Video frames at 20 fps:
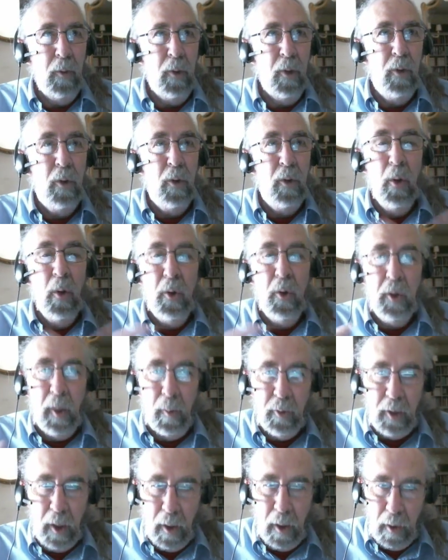truth
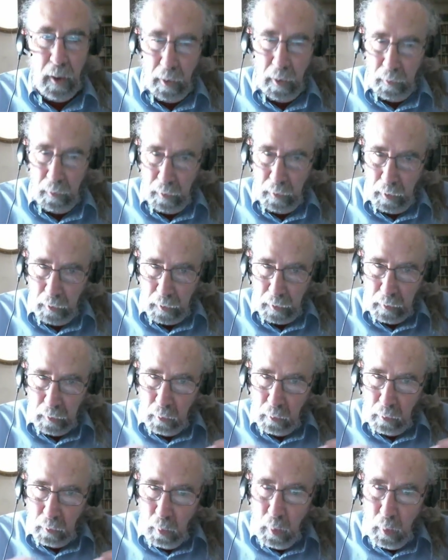comes out, and the
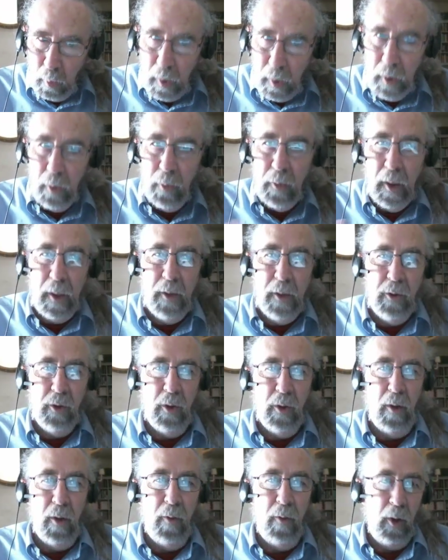real
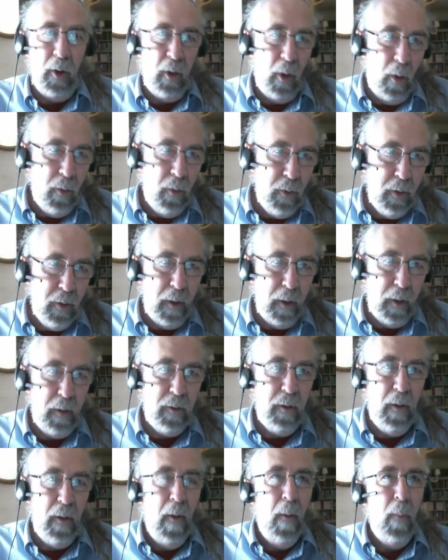nature of the
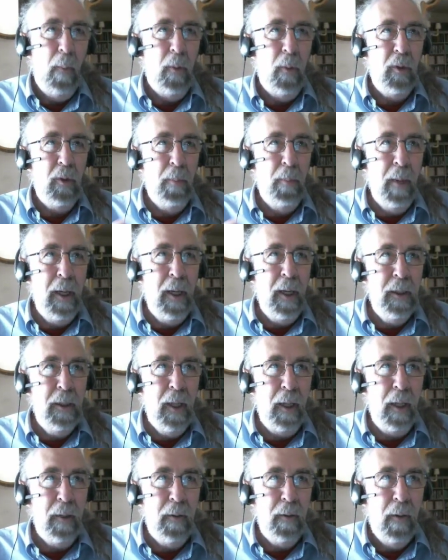context which made
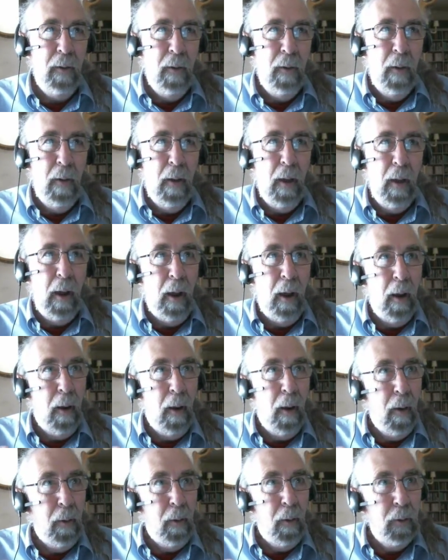that
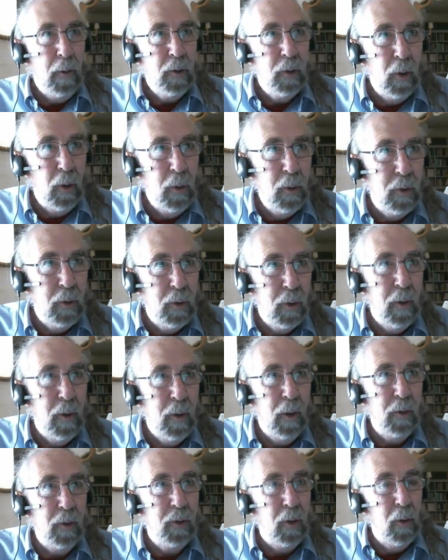solution
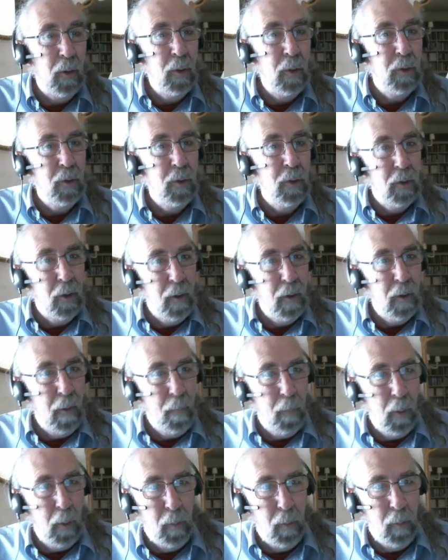a solution to that
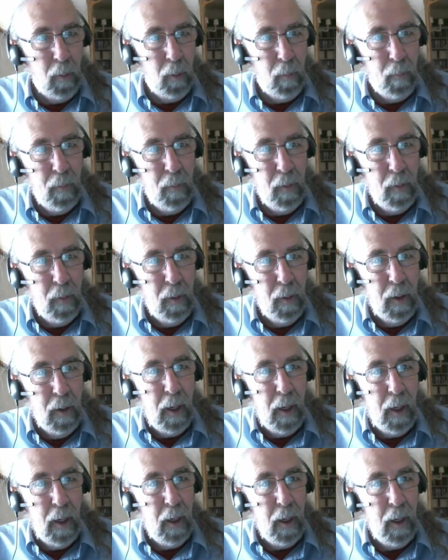problem,
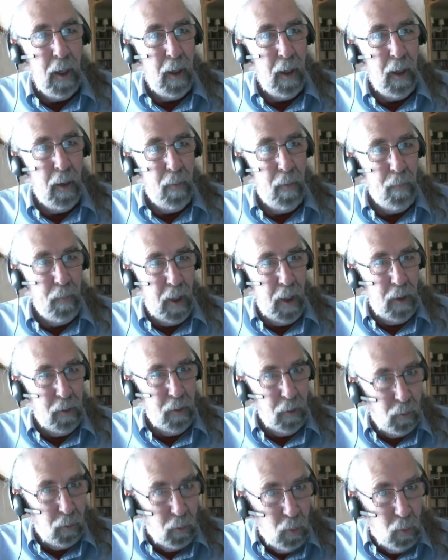and
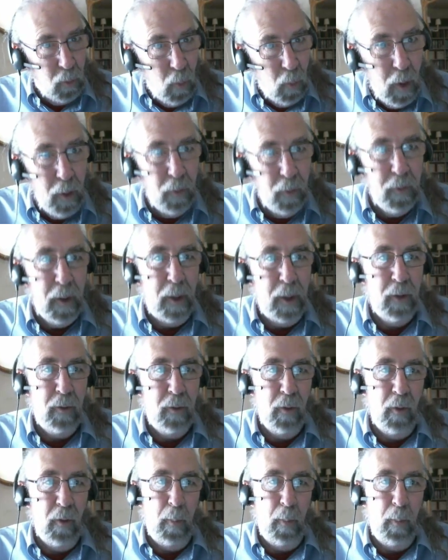the real nature
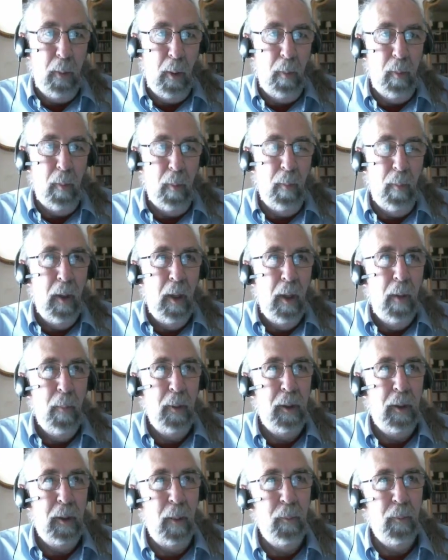of the problem
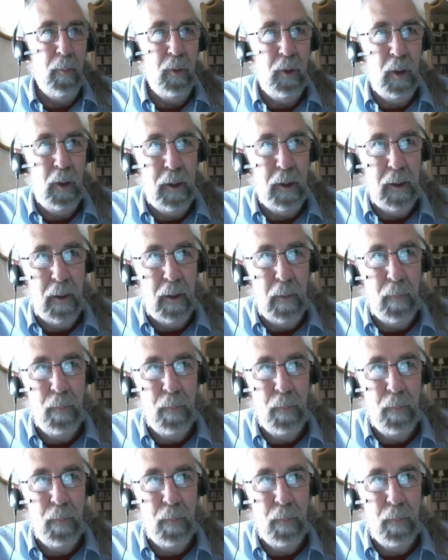becomes clear.